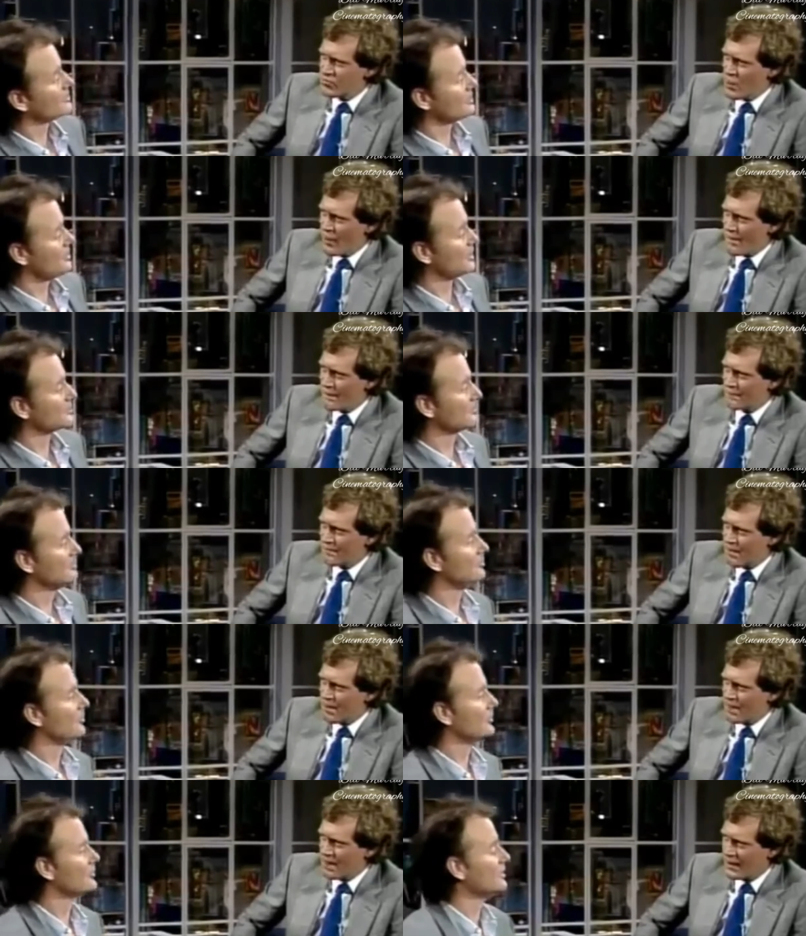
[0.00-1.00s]
Speaker 1: This is the best
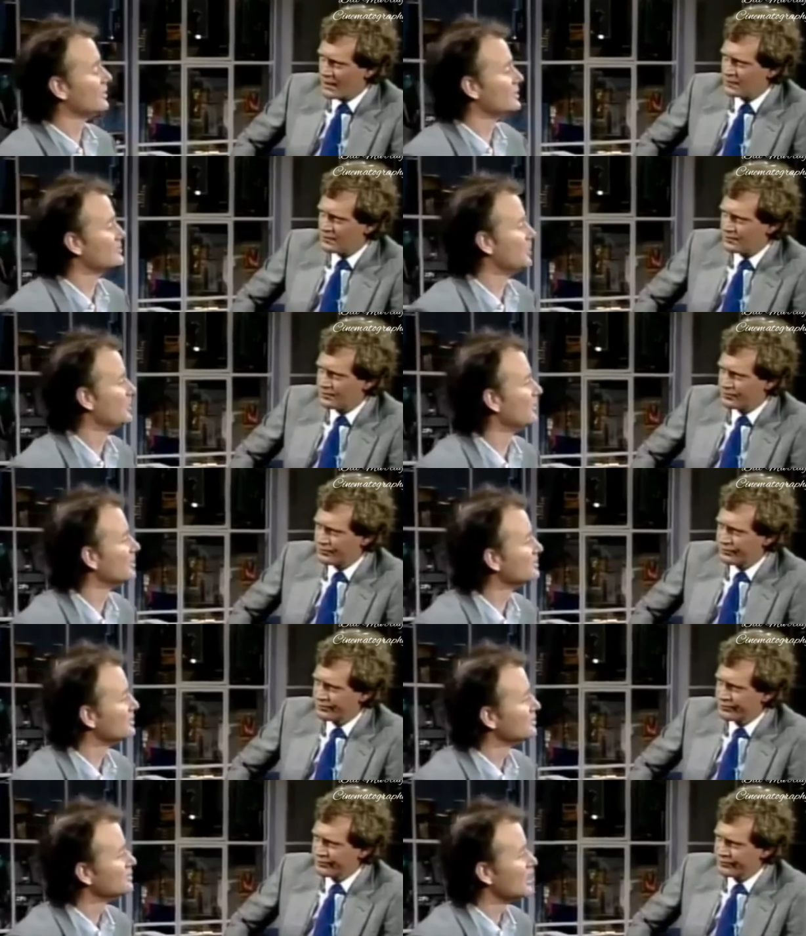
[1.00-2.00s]
group that has been
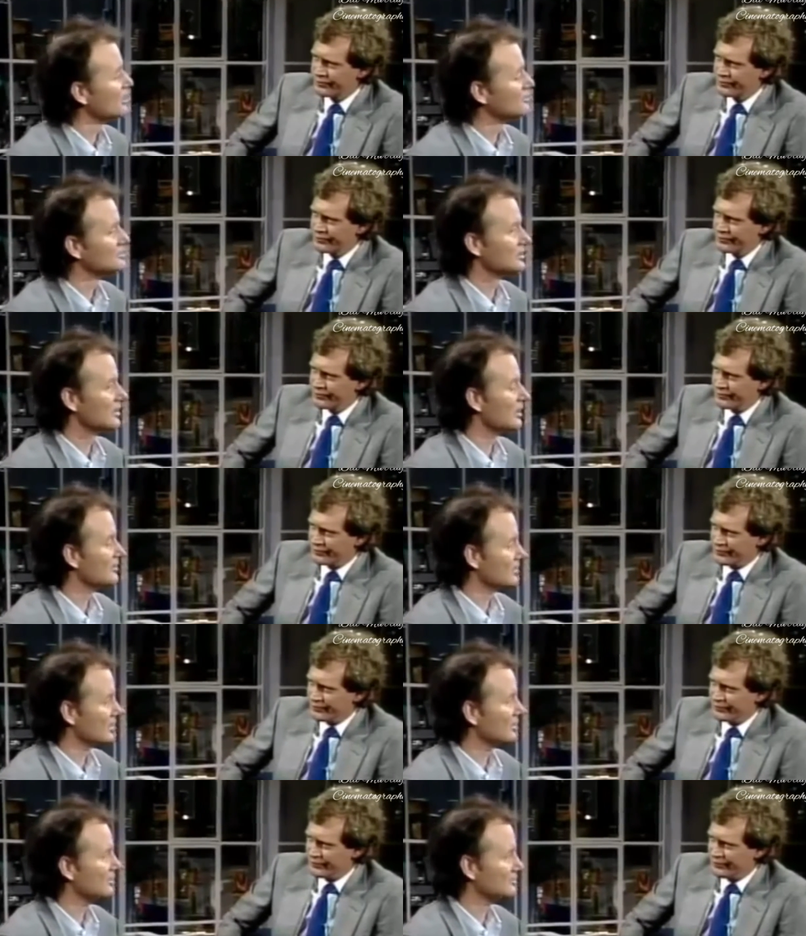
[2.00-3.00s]
there since I was there, I mm
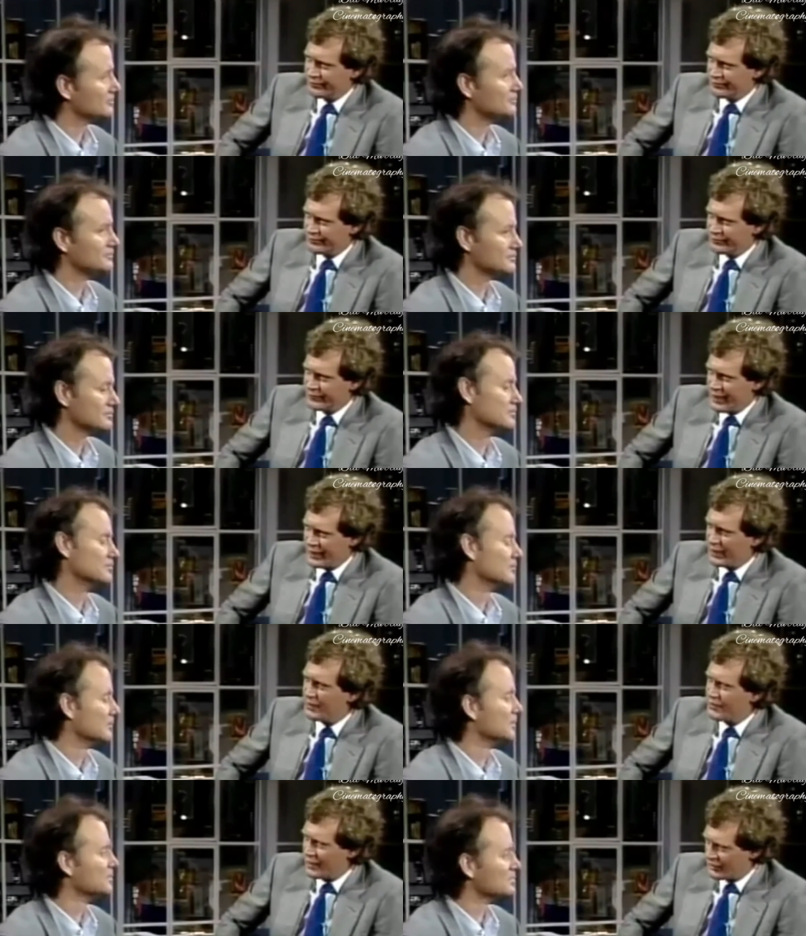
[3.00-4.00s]
-hmm. think. Mm -hmm.
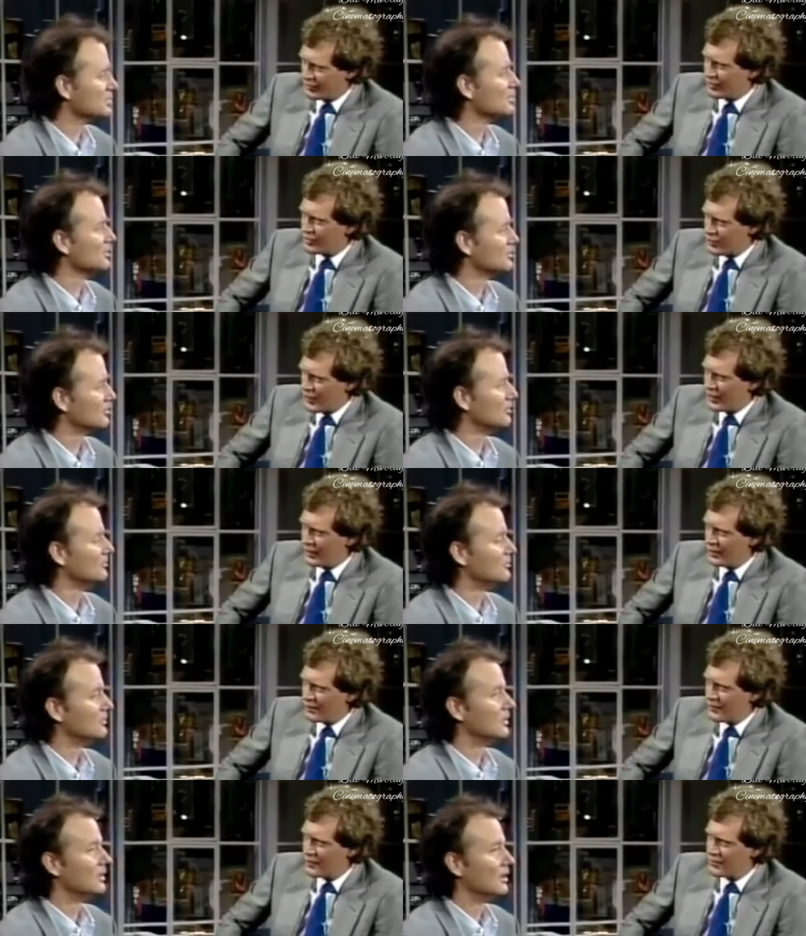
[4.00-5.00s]
Speaker 2: And he, they treat you well
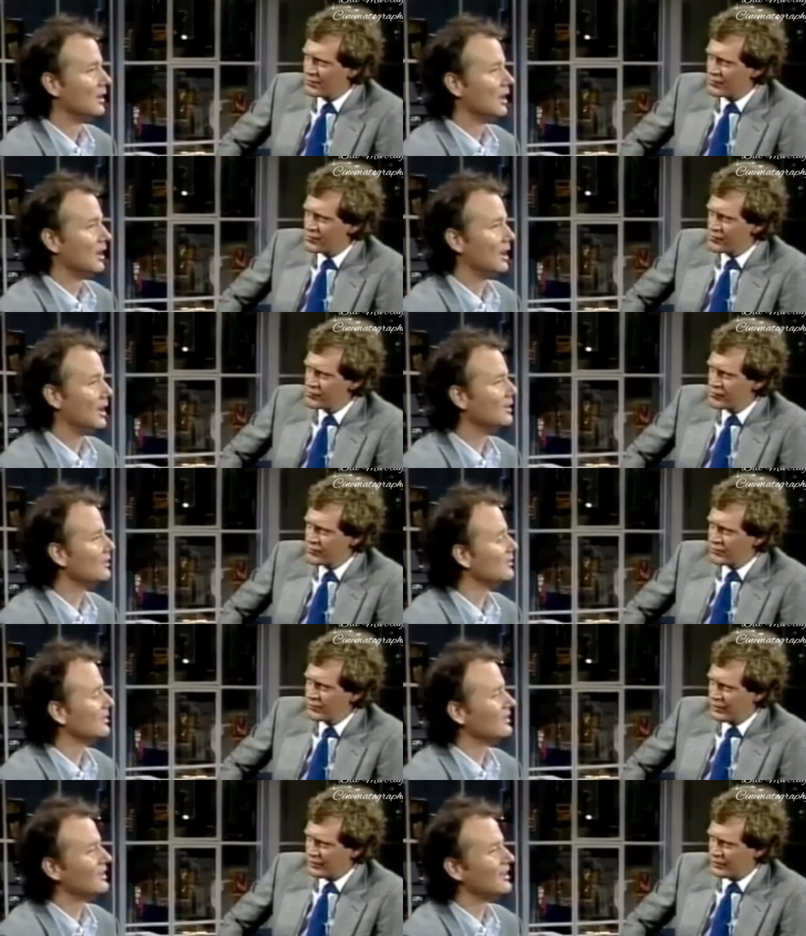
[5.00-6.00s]
group. up there?
Speaker 1: Huh?
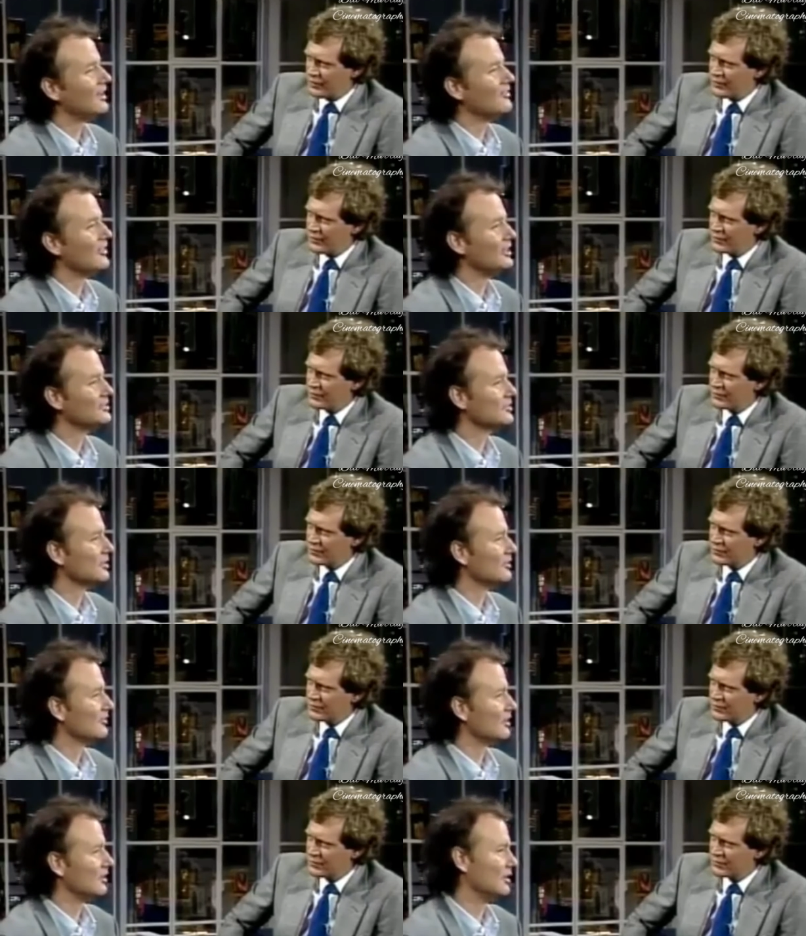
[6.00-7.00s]
They, uh, they
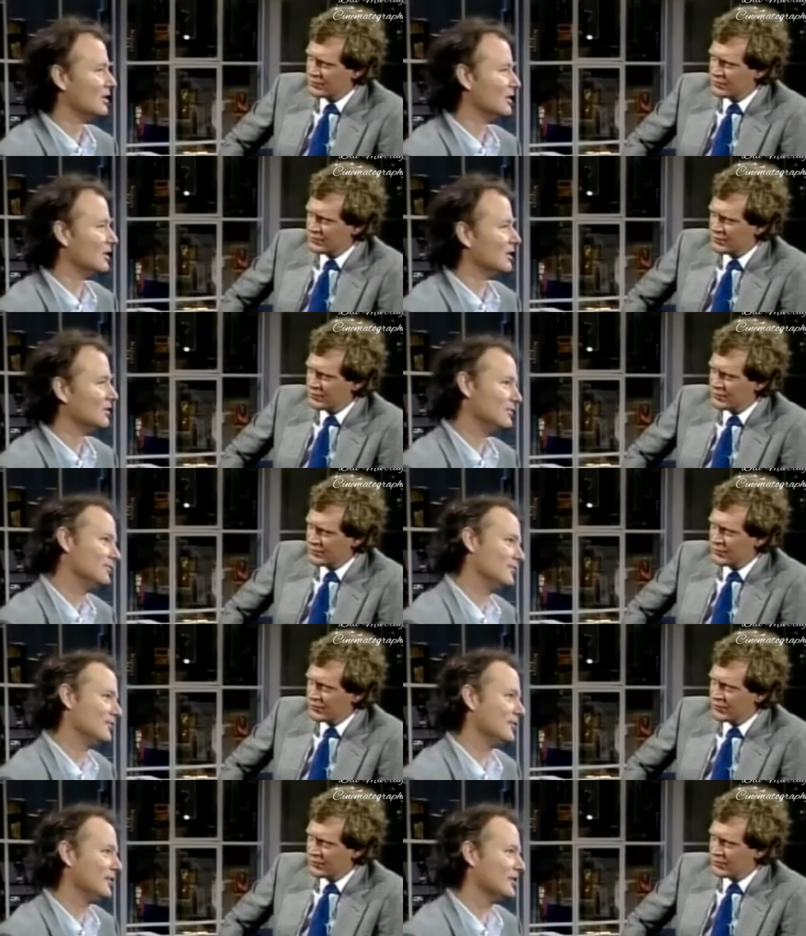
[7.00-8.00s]
sort of are, uh,
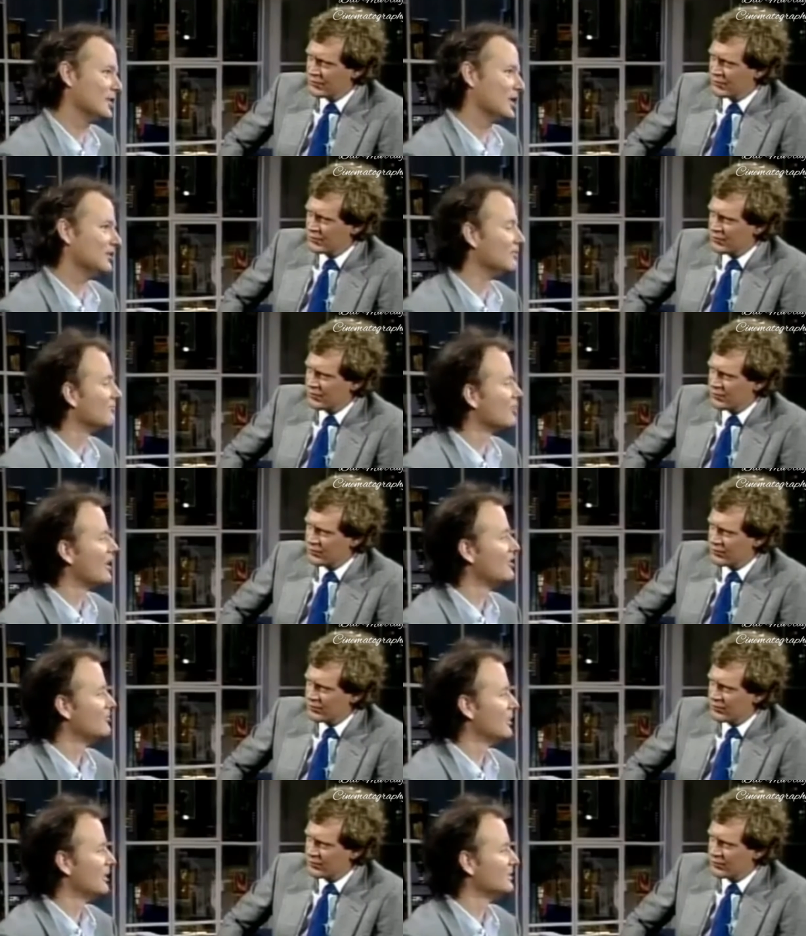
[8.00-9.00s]
they're kind of
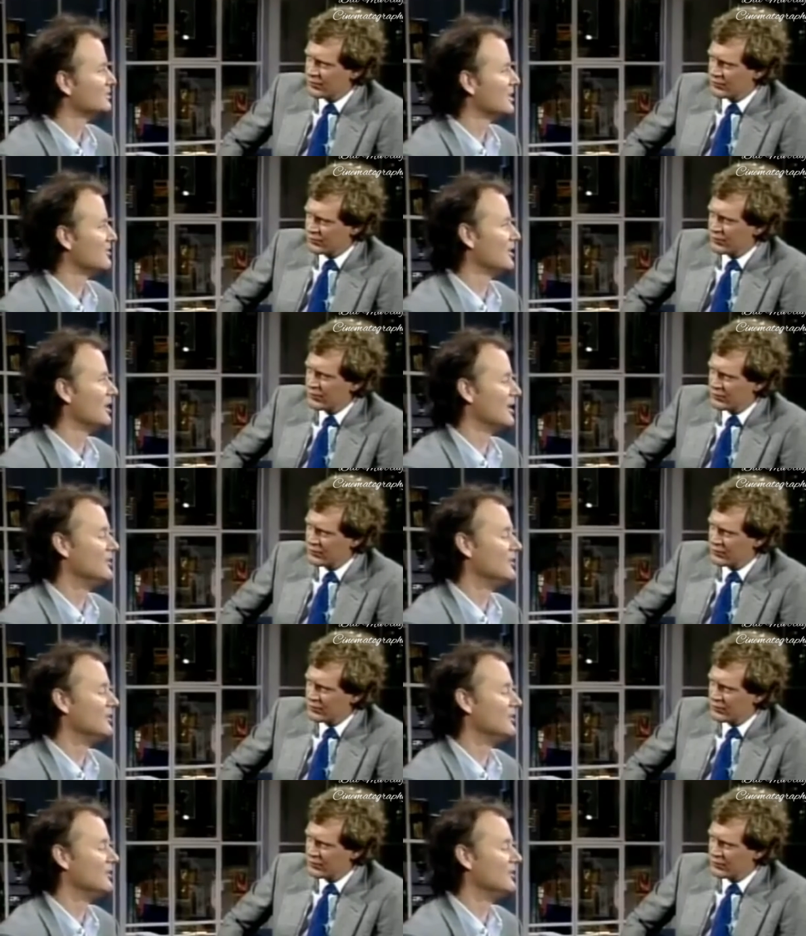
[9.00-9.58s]
afraid of me because they think